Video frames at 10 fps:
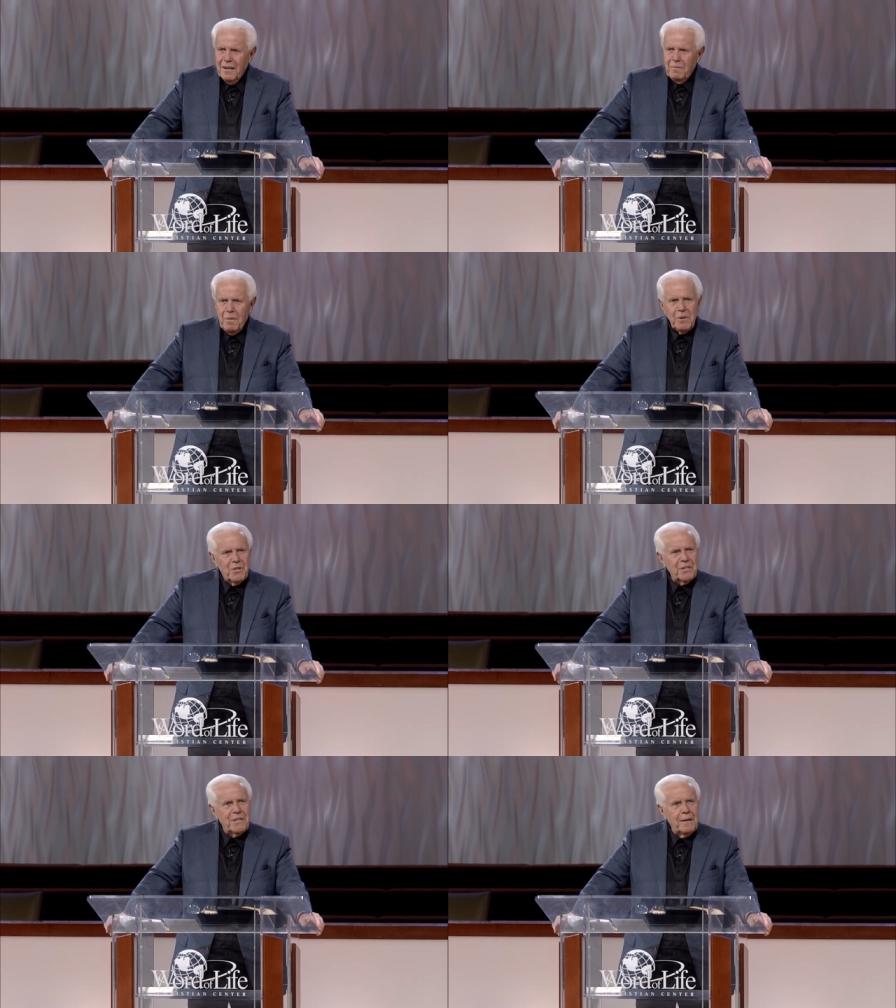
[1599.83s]
We were
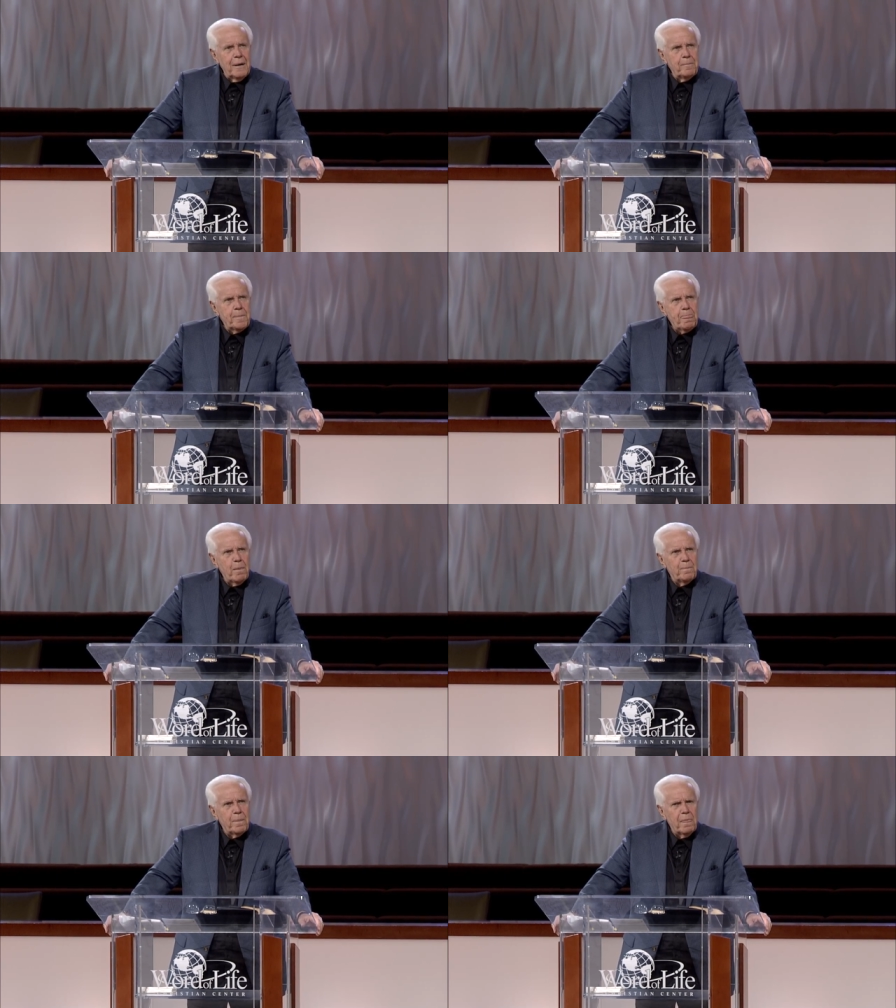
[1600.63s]
just in a, um,
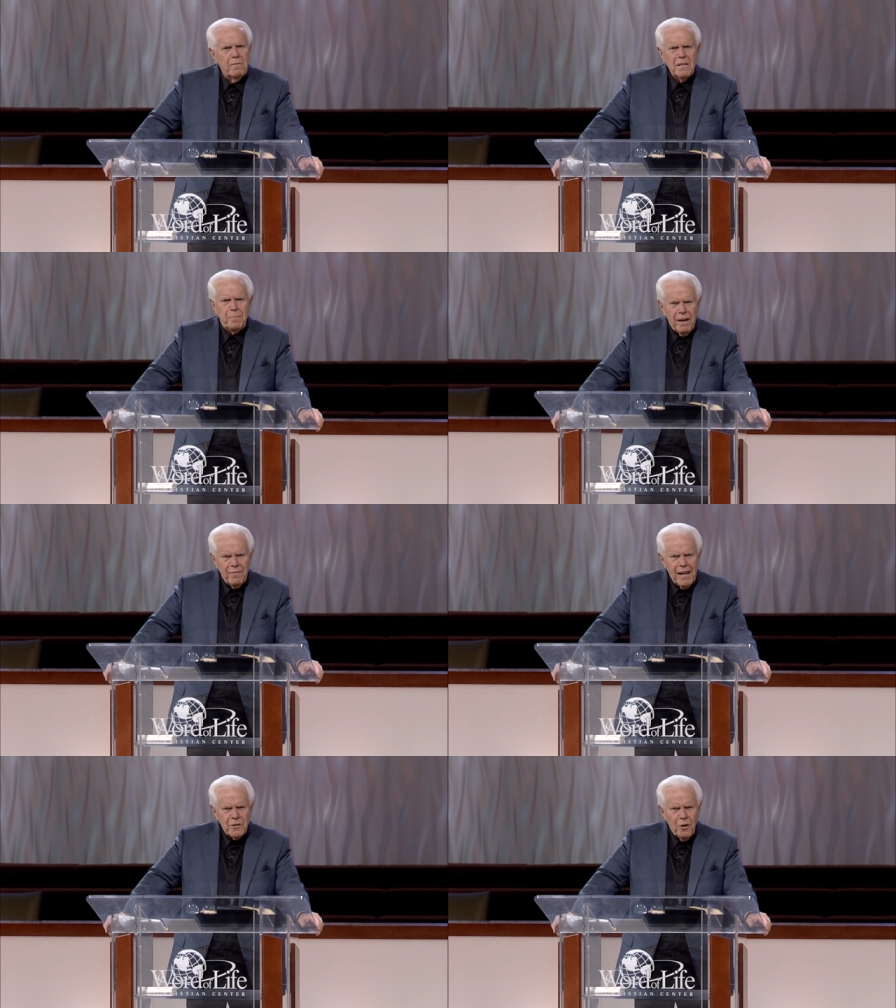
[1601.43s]
was it
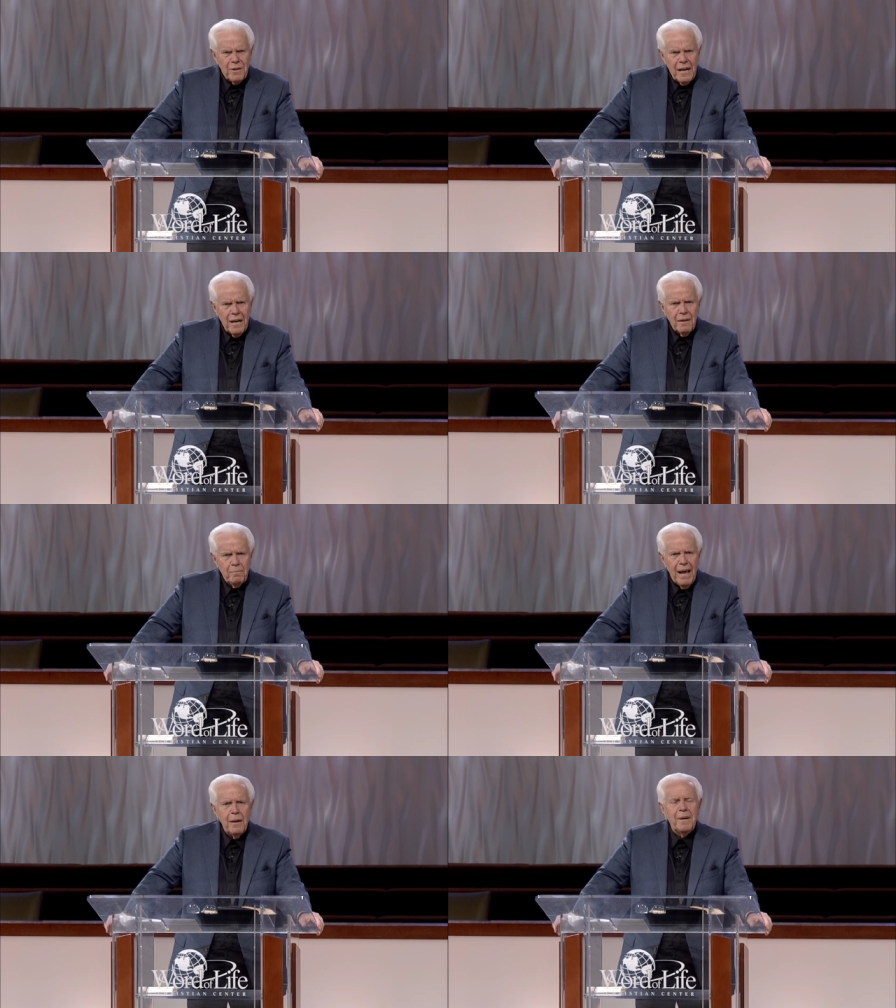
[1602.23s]
Belfast, Northern Ireland?
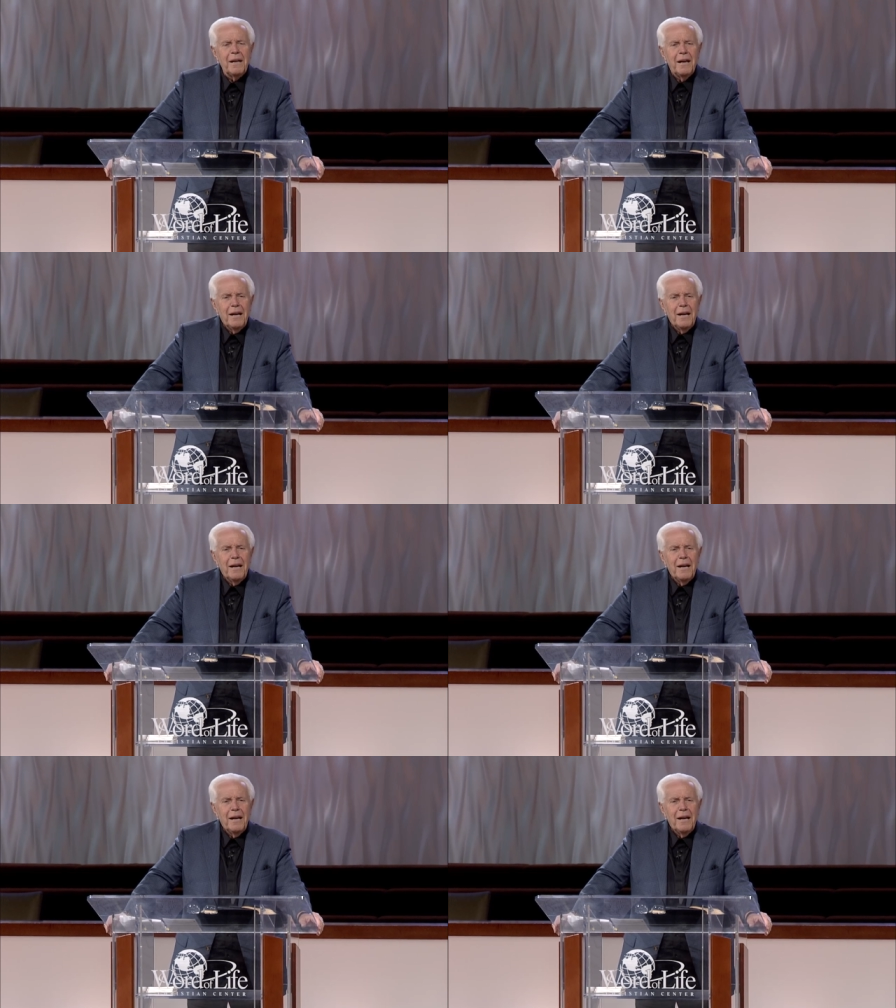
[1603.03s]
Ballymena?